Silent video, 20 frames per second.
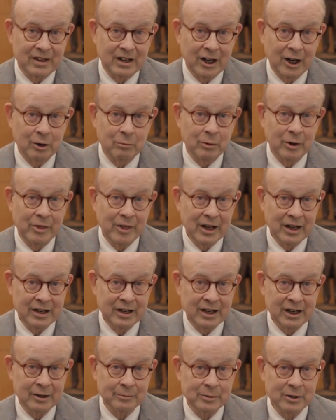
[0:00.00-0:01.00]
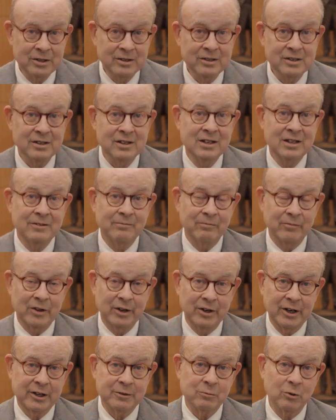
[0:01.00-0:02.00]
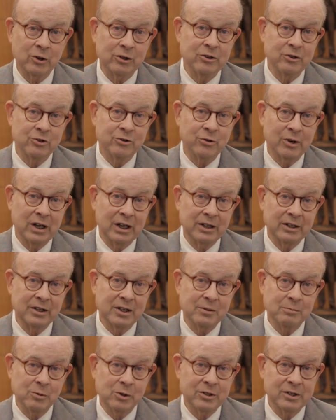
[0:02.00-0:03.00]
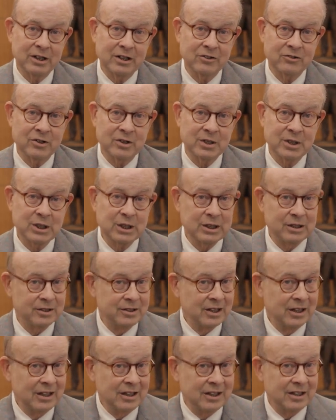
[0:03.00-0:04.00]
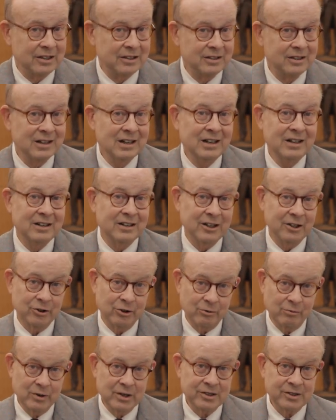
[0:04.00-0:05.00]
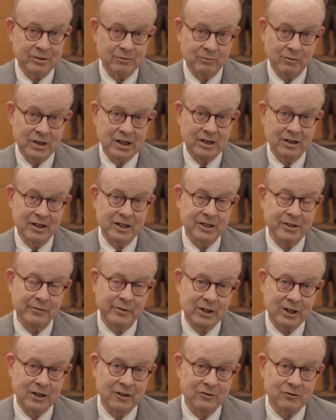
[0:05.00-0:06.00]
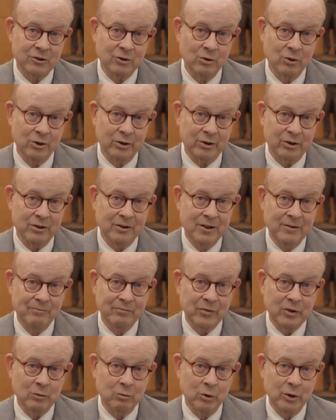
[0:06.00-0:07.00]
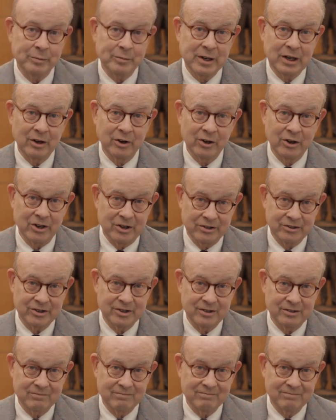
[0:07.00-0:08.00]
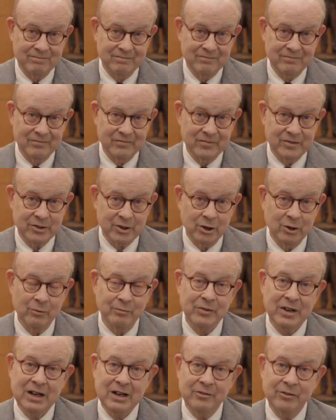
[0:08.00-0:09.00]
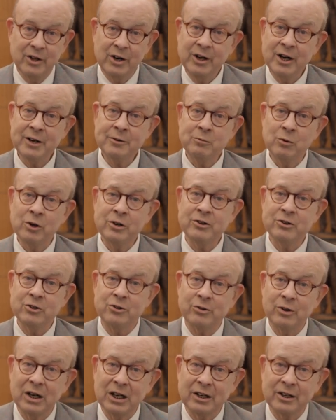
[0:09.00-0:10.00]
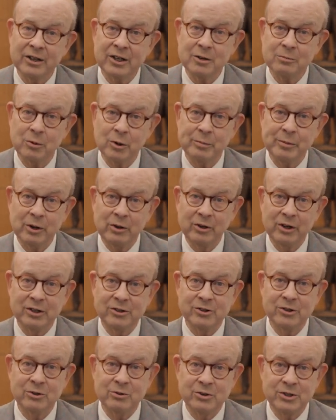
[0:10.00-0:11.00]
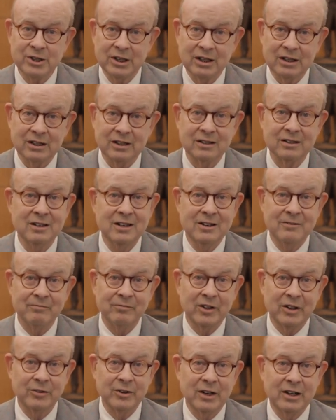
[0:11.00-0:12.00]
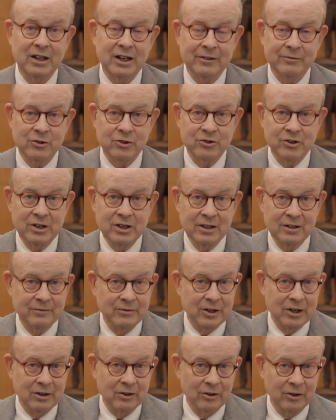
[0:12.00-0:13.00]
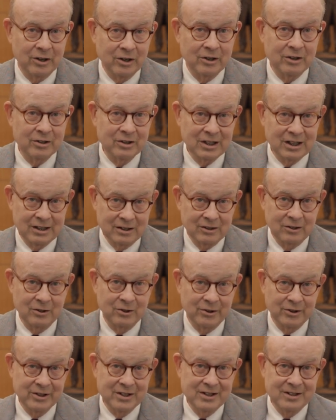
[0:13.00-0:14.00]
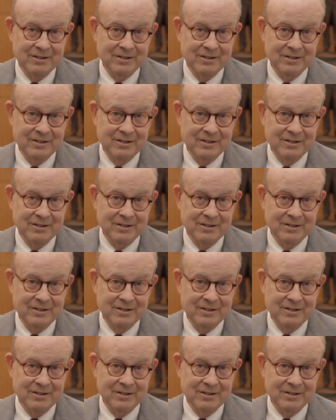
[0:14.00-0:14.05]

And when that happens, the network neutrality protections contained in the recent reclassification order would be lost. So the network neutrality proponents who say that they have achieved their long held